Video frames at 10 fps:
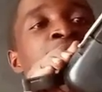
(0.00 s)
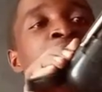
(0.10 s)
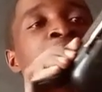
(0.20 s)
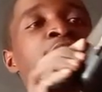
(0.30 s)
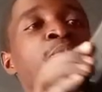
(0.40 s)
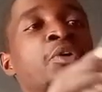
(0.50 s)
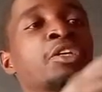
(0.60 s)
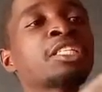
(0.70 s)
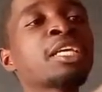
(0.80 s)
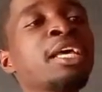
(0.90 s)
This
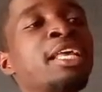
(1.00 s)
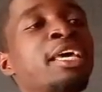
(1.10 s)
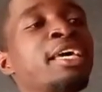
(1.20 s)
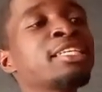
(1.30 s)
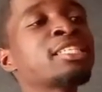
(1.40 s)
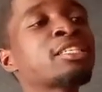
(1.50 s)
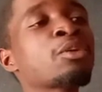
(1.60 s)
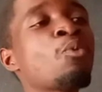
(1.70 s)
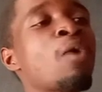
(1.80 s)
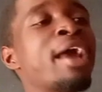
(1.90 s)
board has
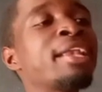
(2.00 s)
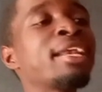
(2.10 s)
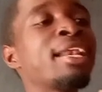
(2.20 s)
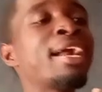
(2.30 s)
one